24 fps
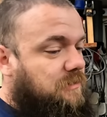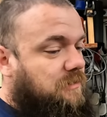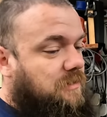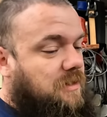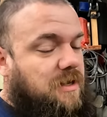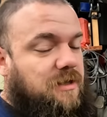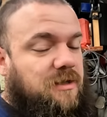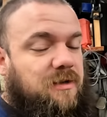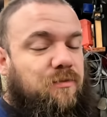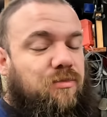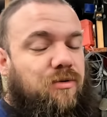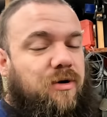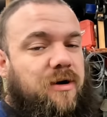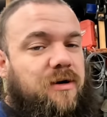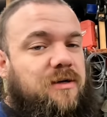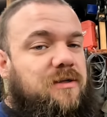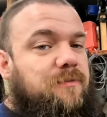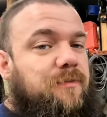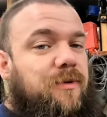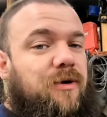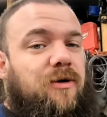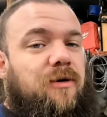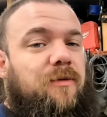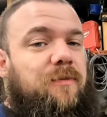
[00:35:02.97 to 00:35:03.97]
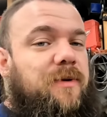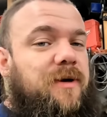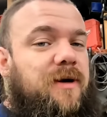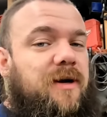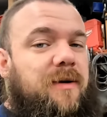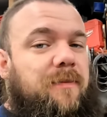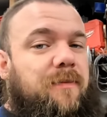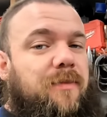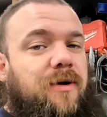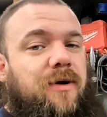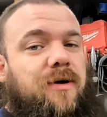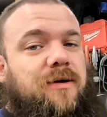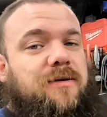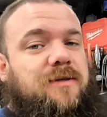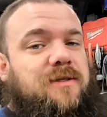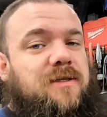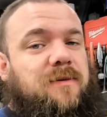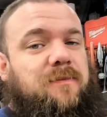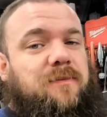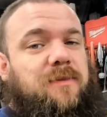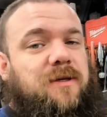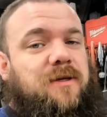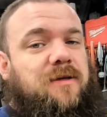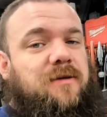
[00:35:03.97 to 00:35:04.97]
not the brightest bulb and I bought
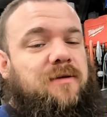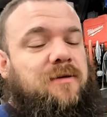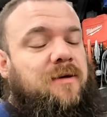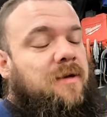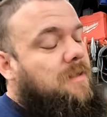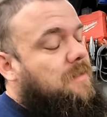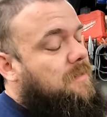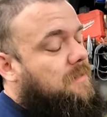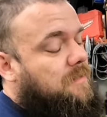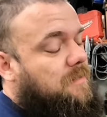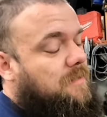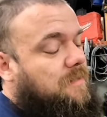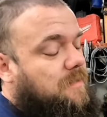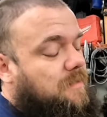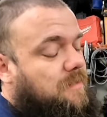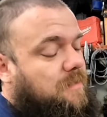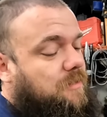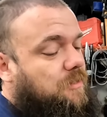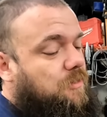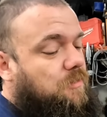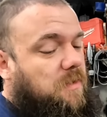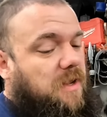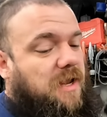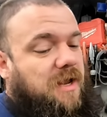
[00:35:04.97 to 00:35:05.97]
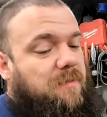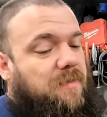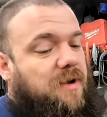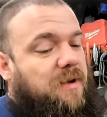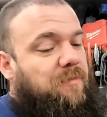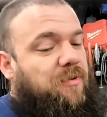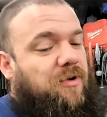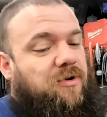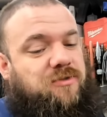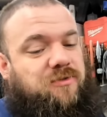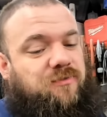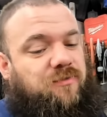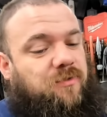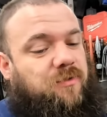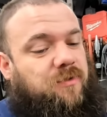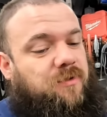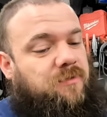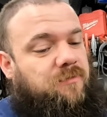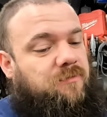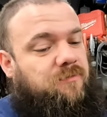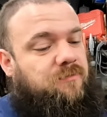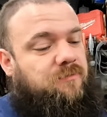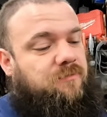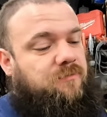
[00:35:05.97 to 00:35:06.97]
something you can't buy parts for.
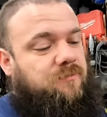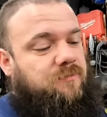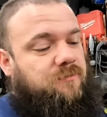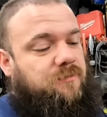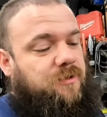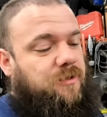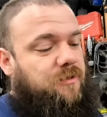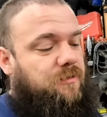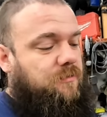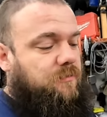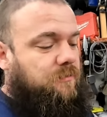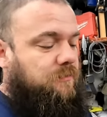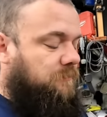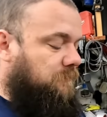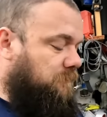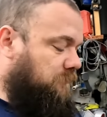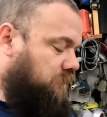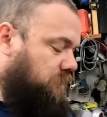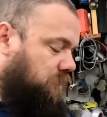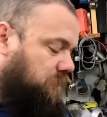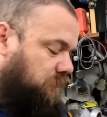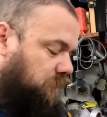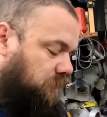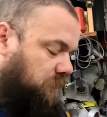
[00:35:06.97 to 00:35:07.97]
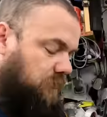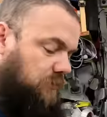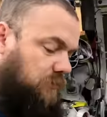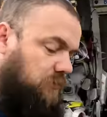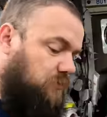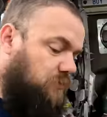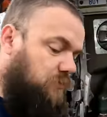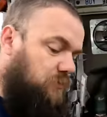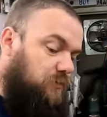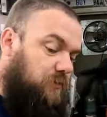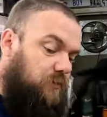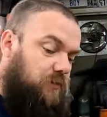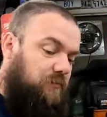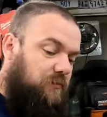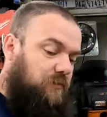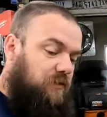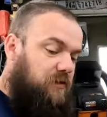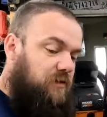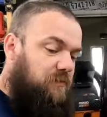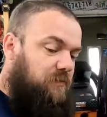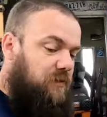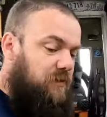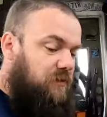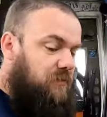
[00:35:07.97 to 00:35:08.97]
So it's cool enough to
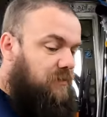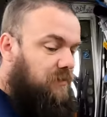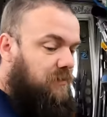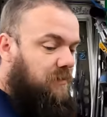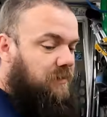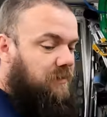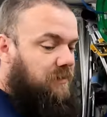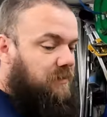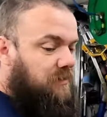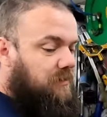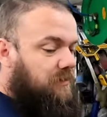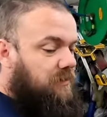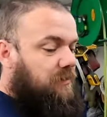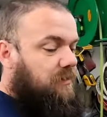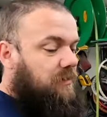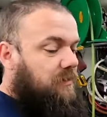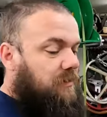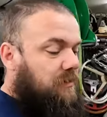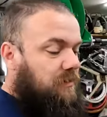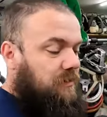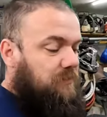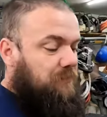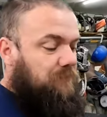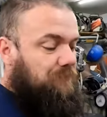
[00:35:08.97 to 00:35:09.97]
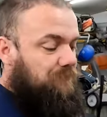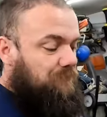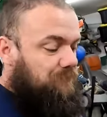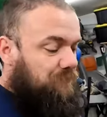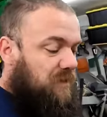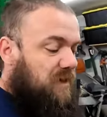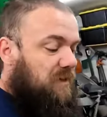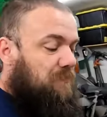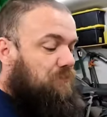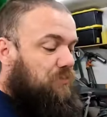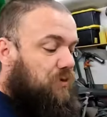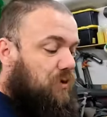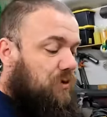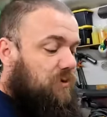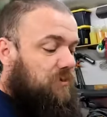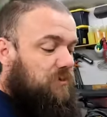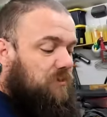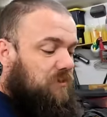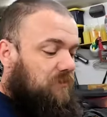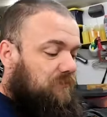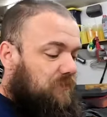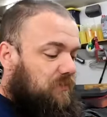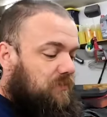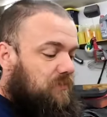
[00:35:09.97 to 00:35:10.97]
let me buy parts
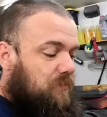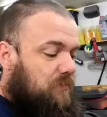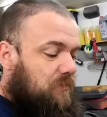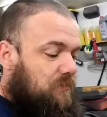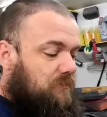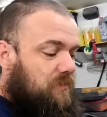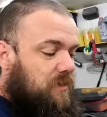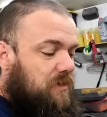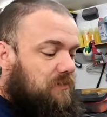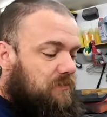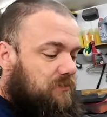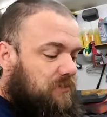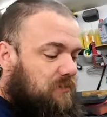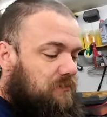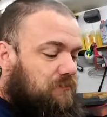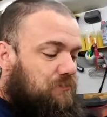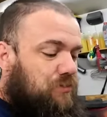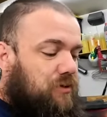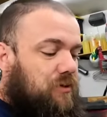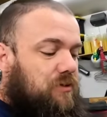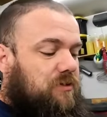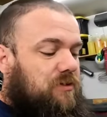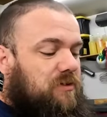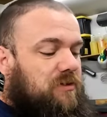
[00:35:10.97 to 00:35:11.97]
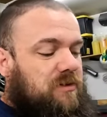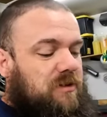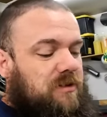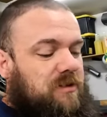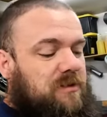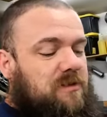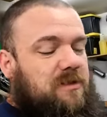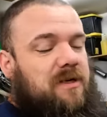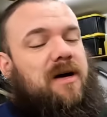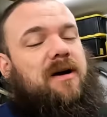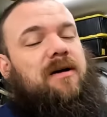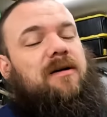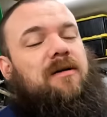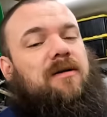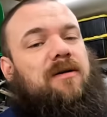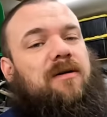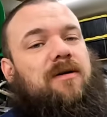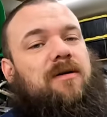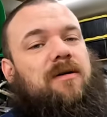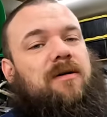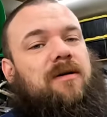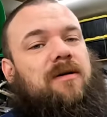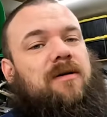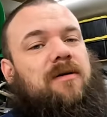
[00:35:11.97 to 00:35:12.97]
off the car rather than purchase the entire
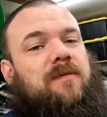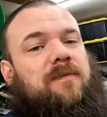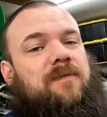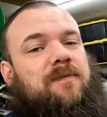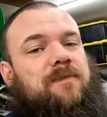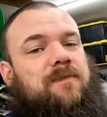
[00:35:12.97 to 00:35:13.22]
car.